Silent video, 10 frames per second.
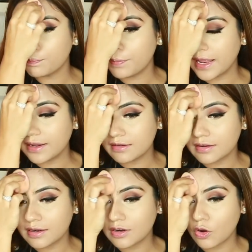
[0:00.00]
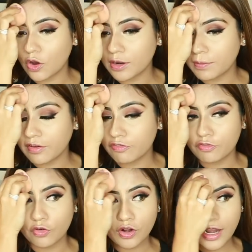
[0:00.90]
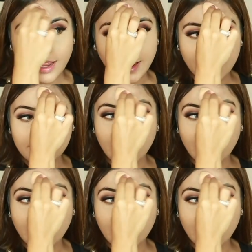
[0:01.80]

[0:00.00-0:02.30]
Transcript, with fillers: blender on my forehead